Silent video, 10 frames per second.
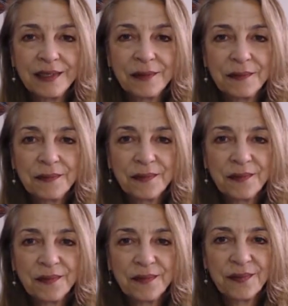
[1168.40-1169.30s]

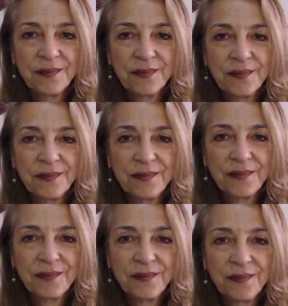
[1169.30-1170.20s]

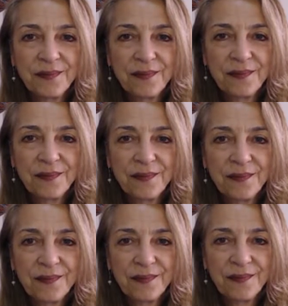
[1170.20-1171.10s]

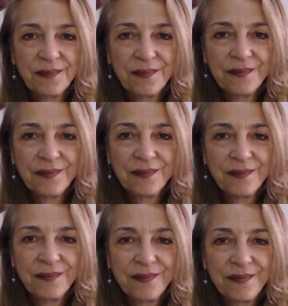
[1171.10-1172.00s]

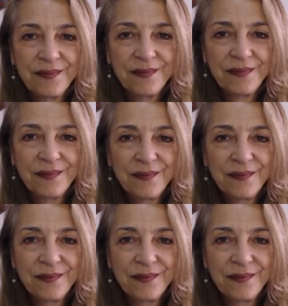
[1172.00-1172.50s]
(silence)